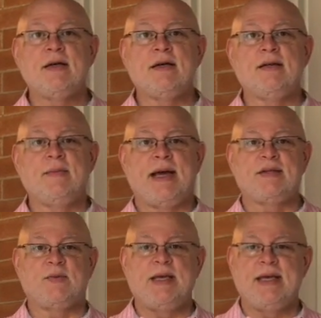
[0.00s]
in the
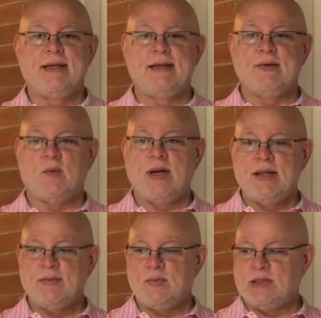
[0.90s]
past weekend, and one
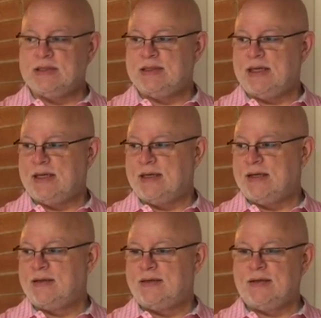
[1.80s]
of them was
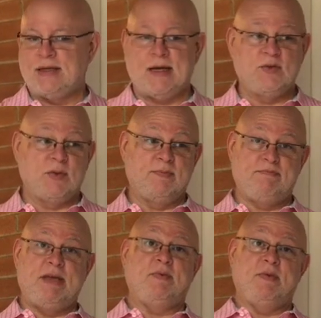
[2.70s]
a house where
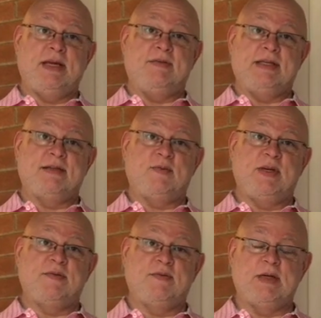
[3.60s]
people were giving stuff
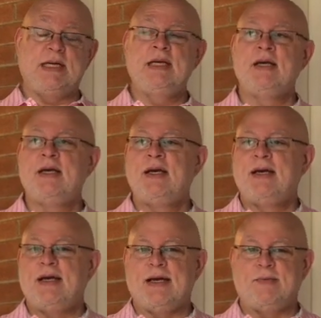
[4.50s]
away for free.
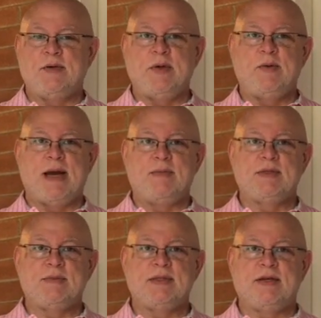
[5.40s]
And we
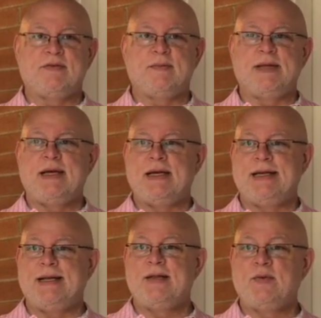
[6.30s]
grabbed some stuff from that.
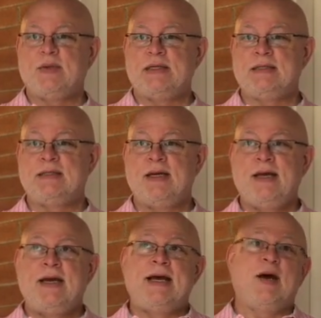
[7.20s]
Another was
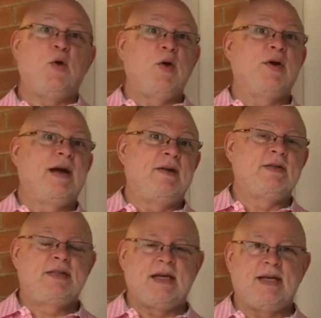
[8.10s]
a hoarder
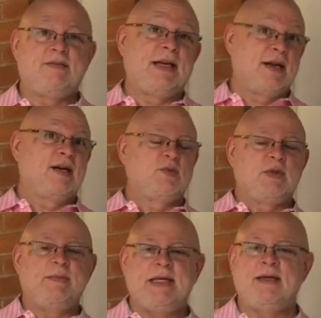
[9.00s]
house, kind of like ours
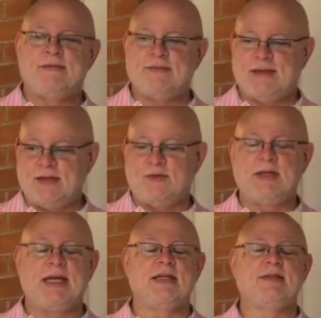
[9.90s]
will be if I
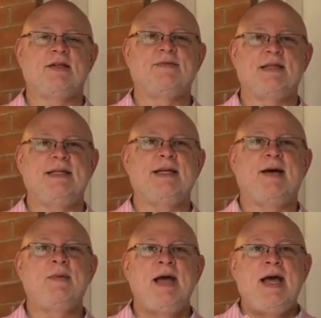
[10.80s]
don't get this stuff cleaned
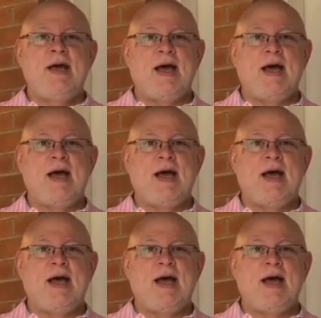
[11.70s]
up.